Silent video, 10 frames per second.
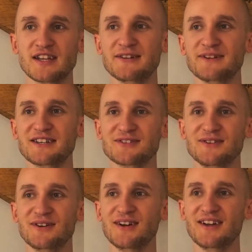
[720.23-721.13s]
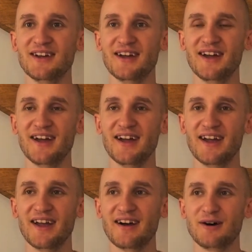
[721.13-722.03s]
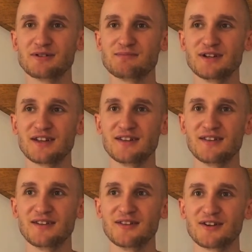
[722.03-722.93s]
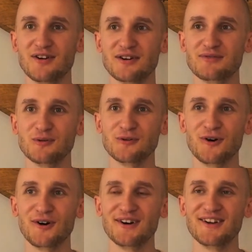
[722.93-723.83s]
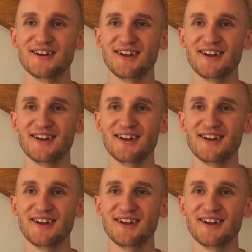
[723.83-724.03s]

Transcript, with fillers: anyway, so uh, I was speaking to the, the colourful lot.